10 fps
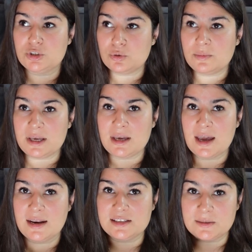to me.
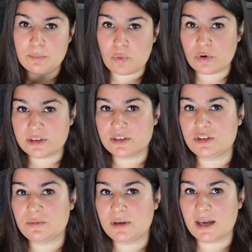And it's important
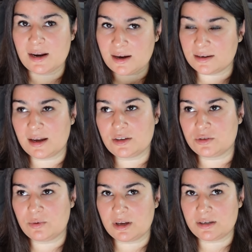to me and I connect
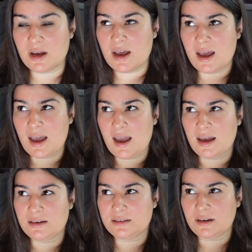to it.
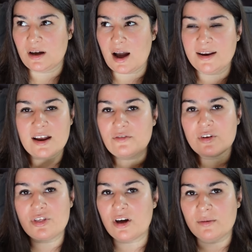And I never
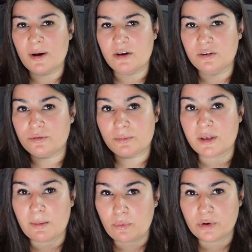thought about it from
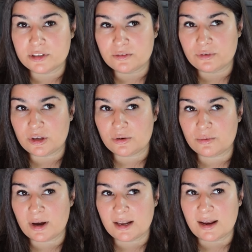that point of
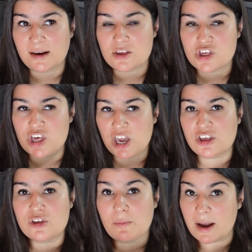view, and it
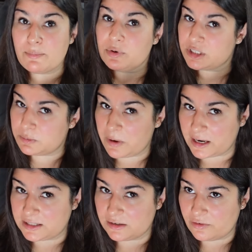changed my
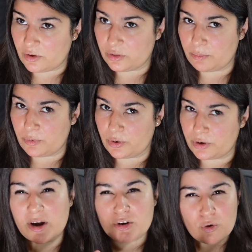perspective on the book.
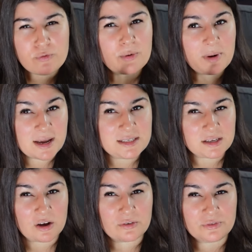So I know for
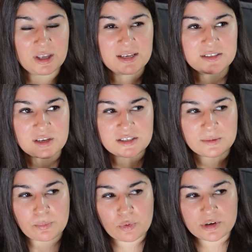myself that it's
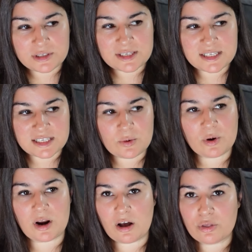important to see
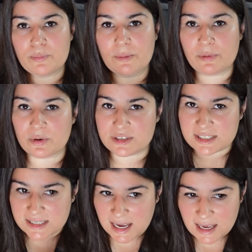what other people are
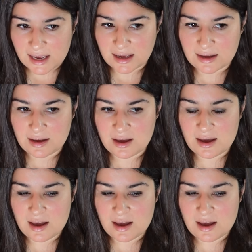saying,